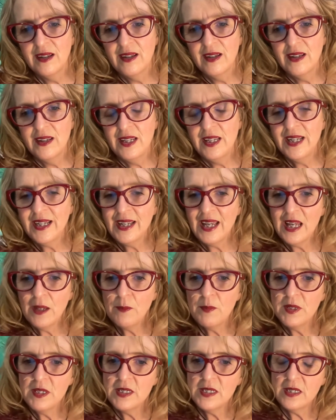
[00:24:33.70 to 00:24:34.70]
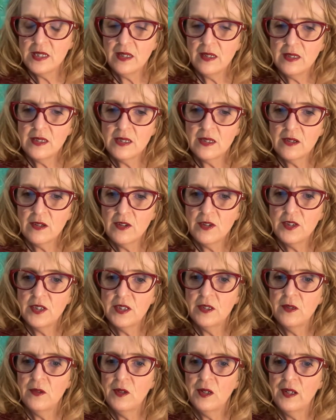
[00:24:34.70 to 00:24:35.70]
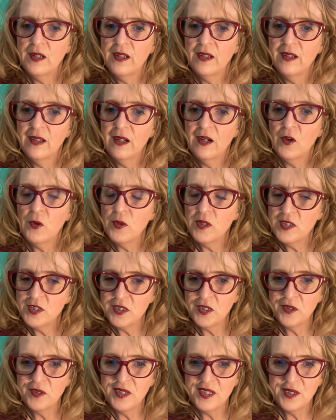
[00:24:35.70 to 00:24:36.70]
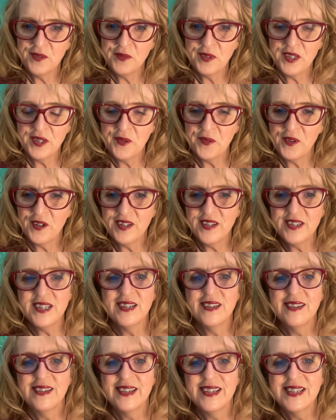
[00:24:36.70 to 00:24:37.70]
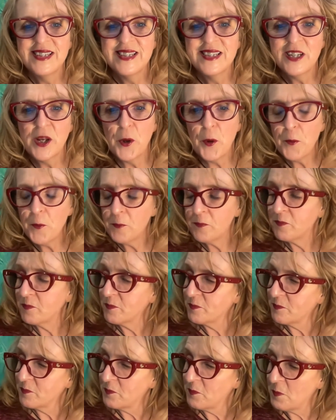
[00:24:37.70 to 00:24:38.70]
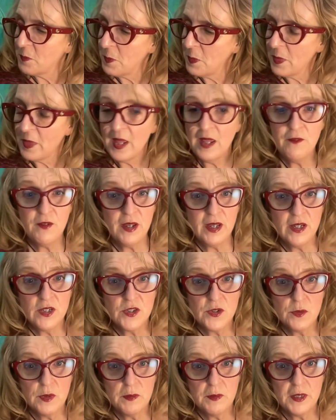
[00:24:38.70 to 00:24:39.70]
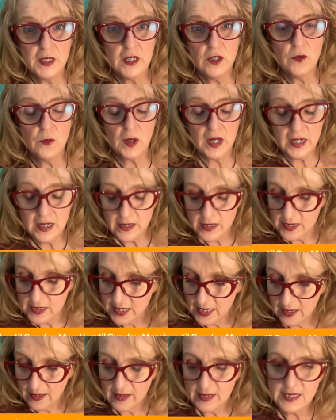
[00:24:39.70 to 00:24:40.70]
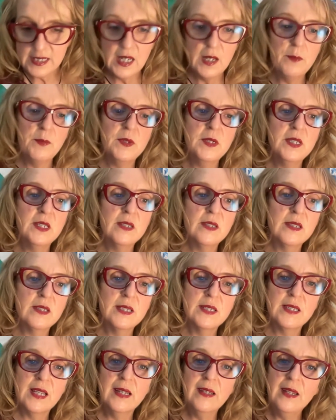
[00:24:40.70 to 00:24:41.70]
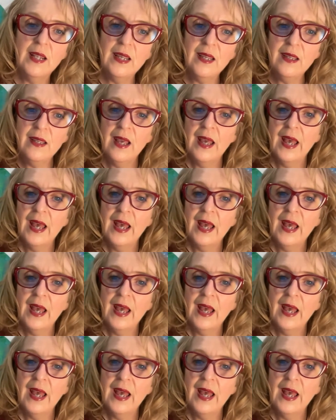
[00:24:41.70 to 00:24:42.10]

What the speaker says: you get busy. It's hard to always tune in when you want. So if you catch the replay, great. The sale is up until Sunday.